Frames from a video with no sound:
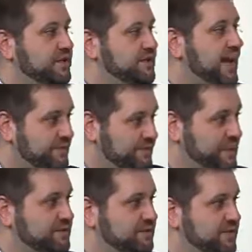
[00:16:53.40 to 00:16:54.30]
there was
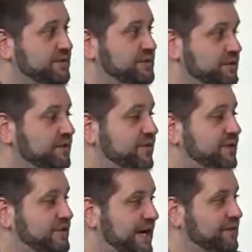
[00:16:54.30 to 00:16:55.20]
optimism but it was still
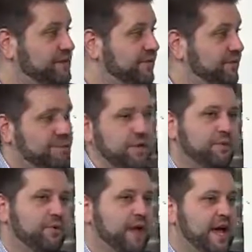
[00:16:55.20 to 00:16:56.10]
very challenging for
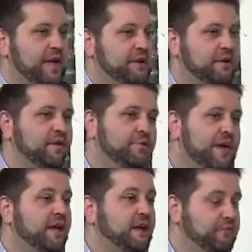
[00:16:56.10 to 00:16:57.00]
people and you know
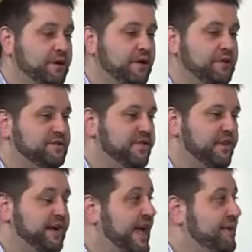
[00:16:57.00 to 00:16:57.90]
making beer is
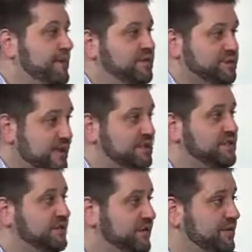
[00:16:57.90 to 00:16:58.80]
very capital
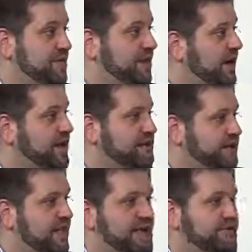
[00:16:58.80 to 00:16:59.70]
intensive it requires a
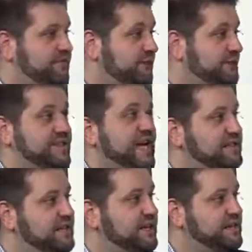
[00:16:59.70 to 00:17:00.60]
lot of fixed
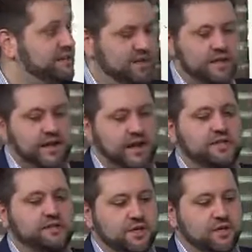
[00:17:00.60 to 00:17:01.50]
assets
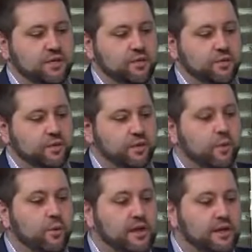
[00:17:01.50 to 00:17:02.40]
and so
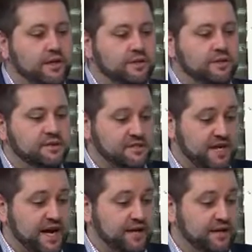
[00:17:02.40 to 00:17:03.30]
we
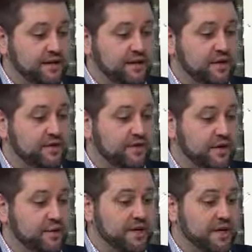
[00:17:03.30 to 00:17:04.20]
decided in the
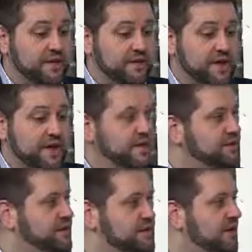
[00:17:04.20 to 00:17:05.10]
beginning that
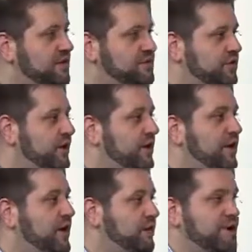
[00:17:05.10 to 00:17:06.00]
instead of trying to
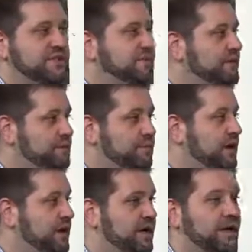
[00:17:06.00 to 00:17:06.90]
go out and raise a bunch of
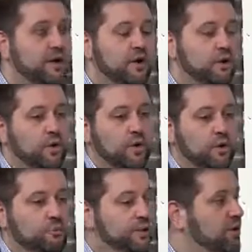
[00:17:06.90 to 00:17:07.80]
money
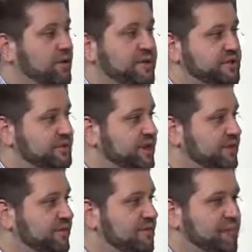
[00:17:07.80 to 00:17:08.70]
or borrow a bunch of
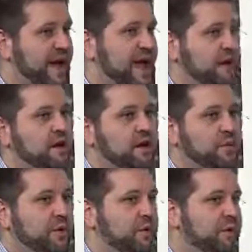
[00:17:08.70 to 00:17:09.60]
money from a bank,
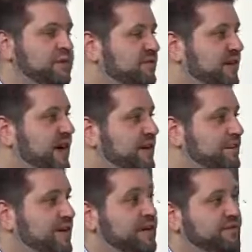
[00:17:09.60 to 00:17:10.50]
we were going to
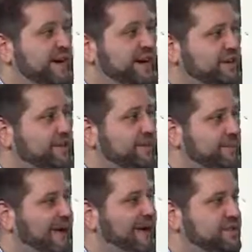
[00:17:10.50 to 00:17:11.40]
find manufacturing
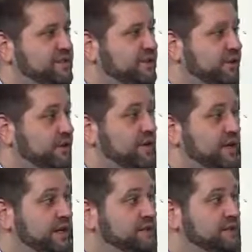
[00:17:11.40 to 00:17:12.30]
capacity that
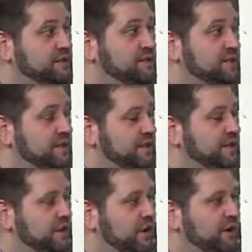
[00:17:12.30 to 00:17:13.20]
already existed in
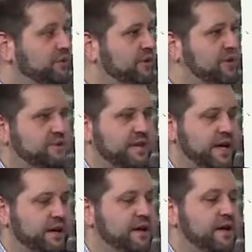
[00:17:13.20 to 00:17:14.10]
the marketplace
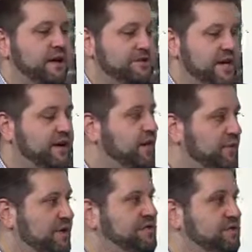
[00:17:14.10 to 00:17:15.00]
and take our
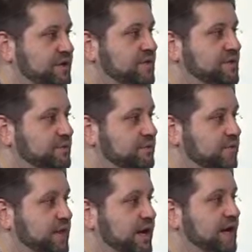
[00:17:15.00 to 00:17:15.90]
recipes and
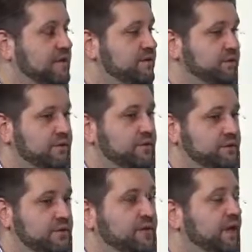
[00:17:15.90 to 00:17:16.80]
really kind of you know
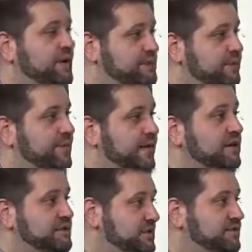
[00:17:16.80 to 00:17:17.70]
utilize somebody
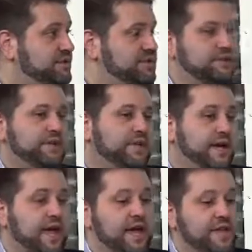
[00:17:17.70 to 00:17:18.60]
else's facility.
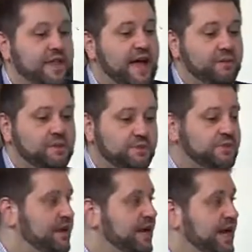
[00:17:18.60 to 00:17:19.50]
And that was
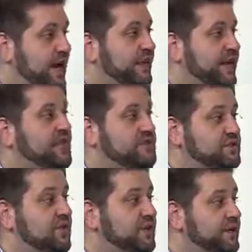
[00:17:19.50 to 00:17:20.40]
really kind of how we got
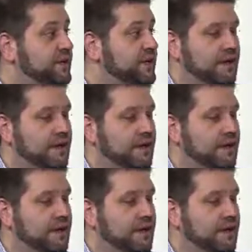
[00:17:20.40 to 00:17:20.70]
started.